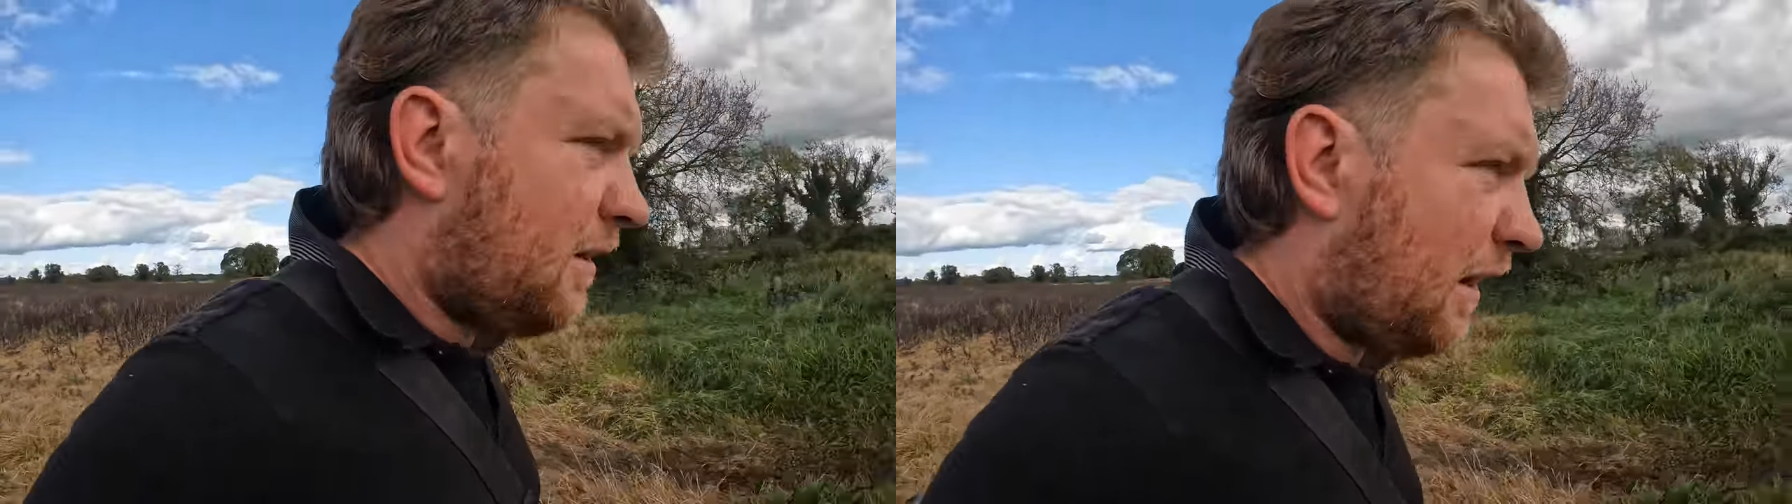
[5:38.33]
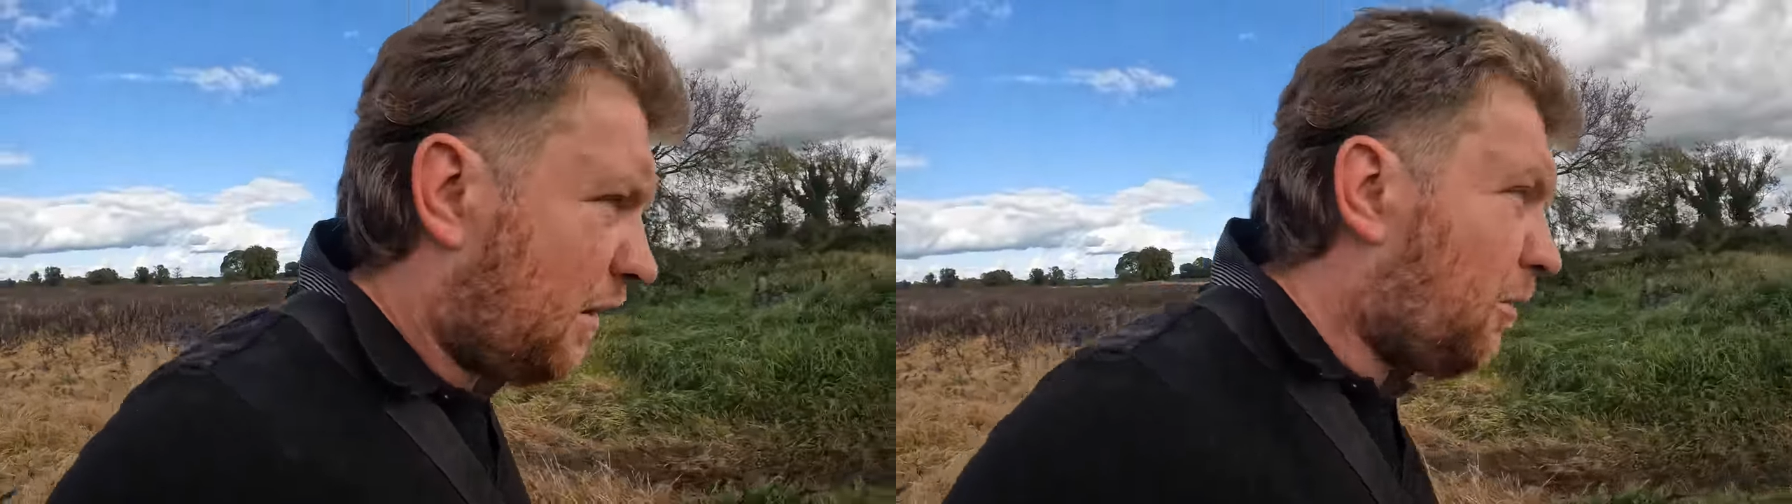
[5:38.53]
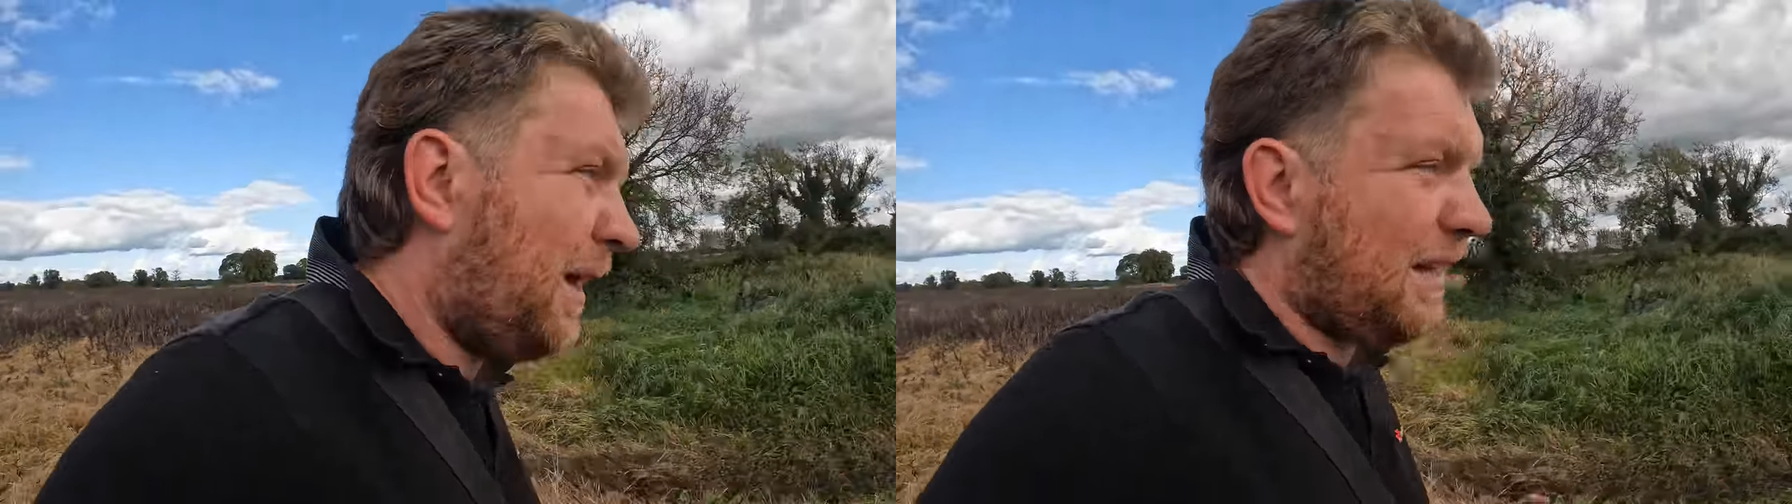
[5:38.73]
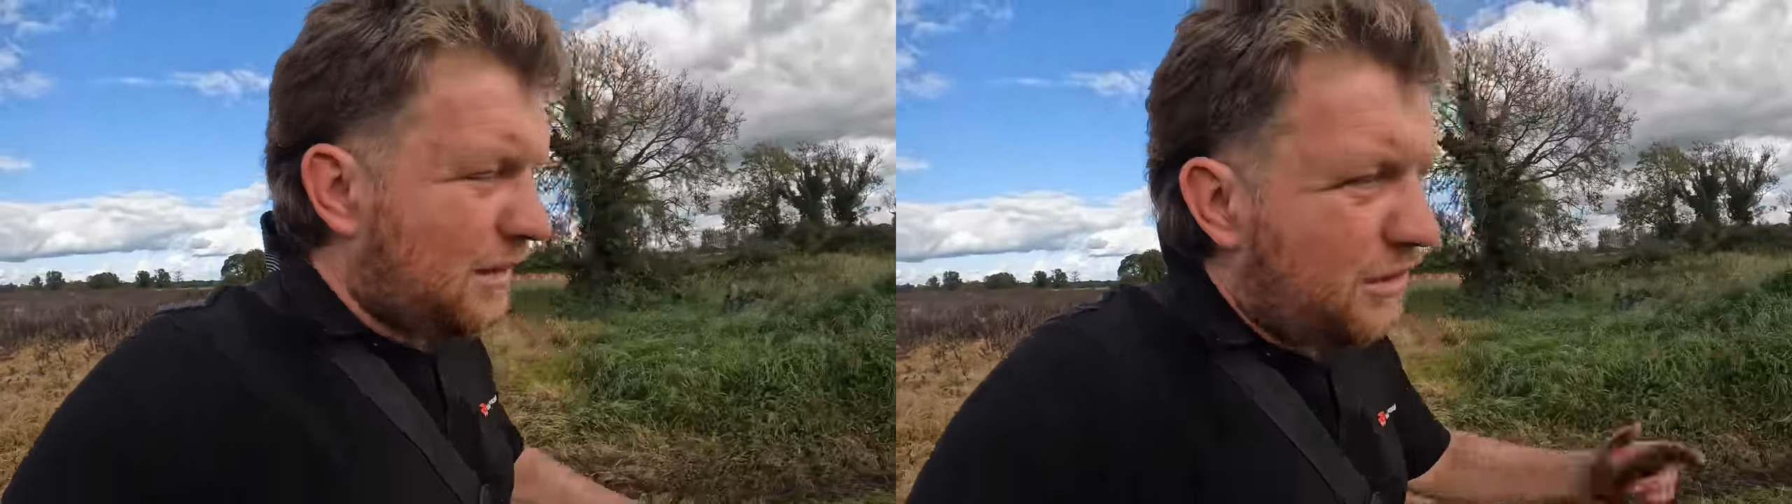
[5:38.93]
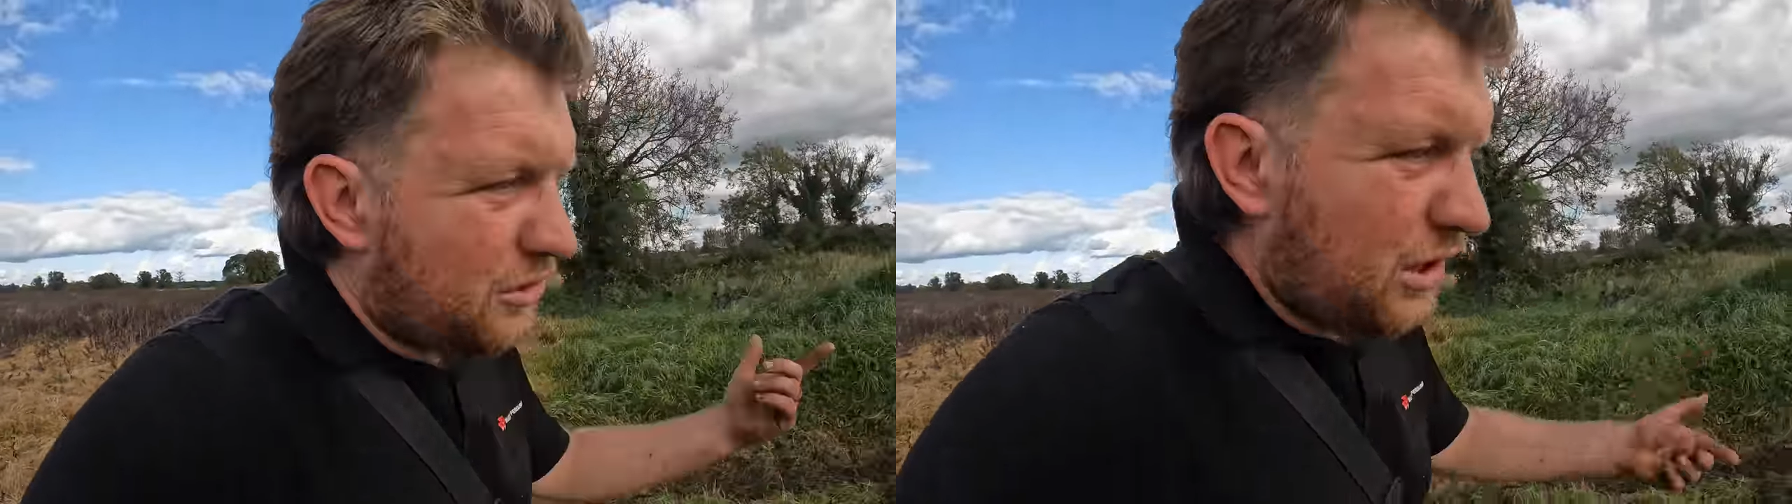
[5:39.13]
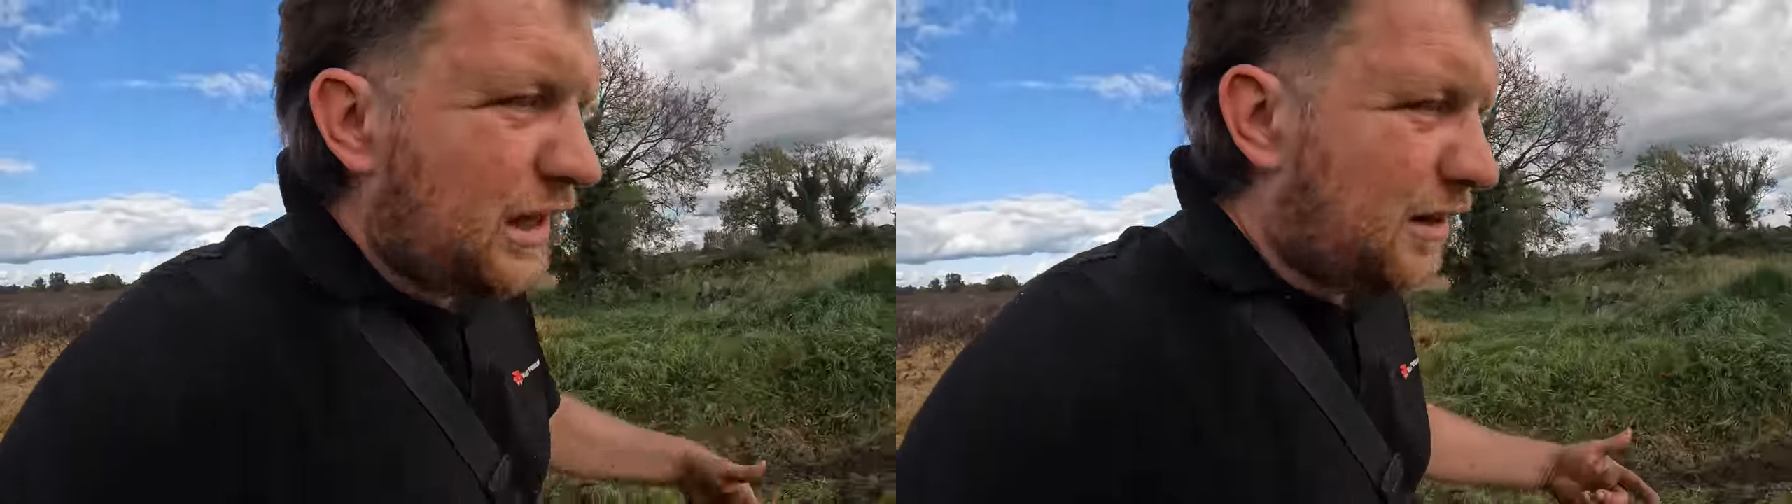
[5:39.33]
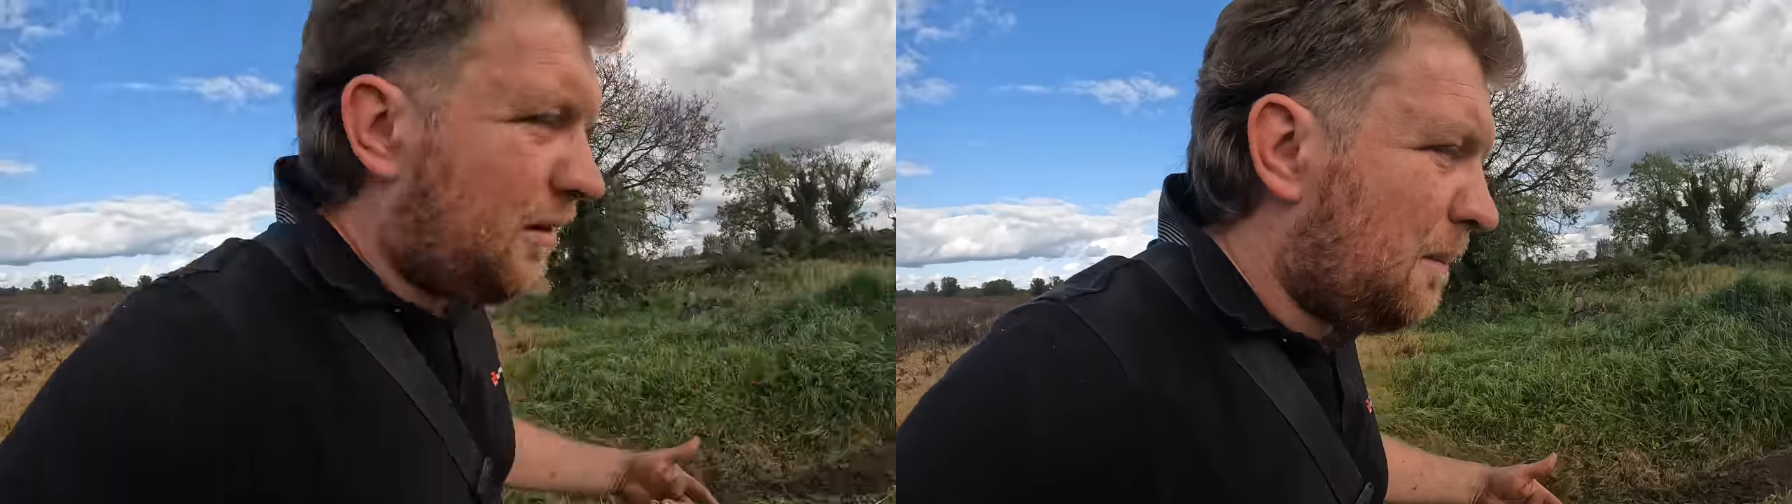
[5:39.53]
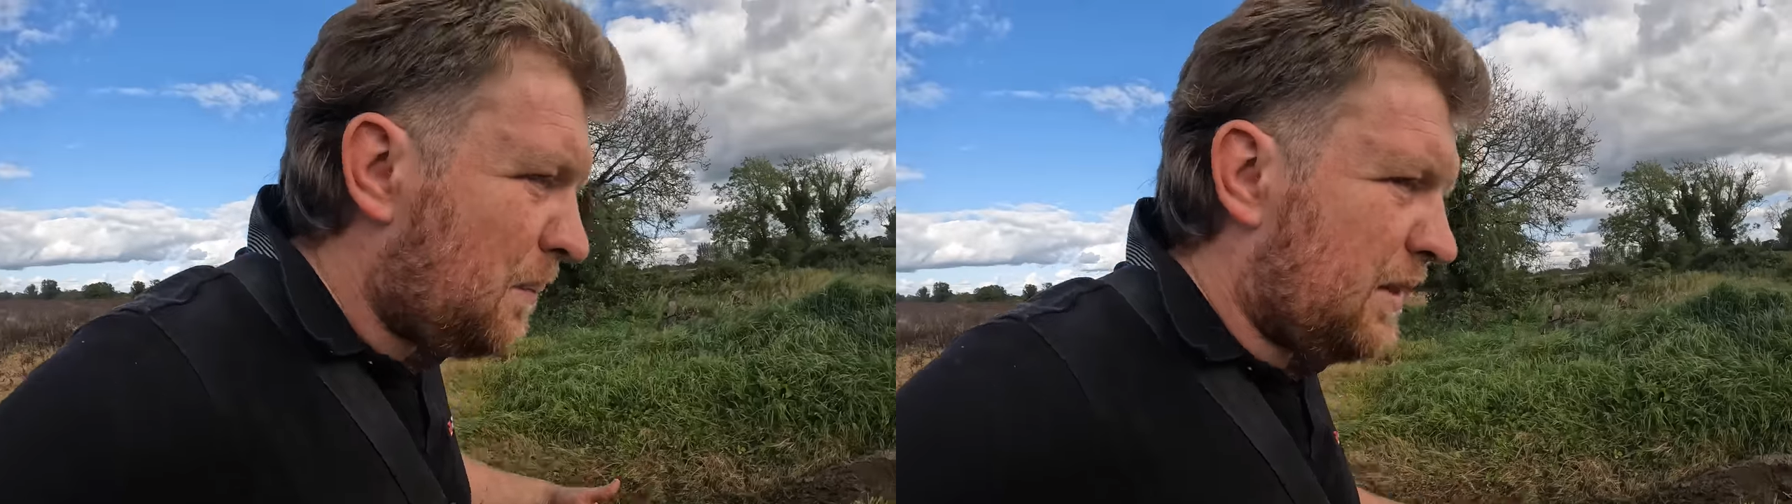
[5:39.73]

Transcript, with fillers: then go back in our trailer.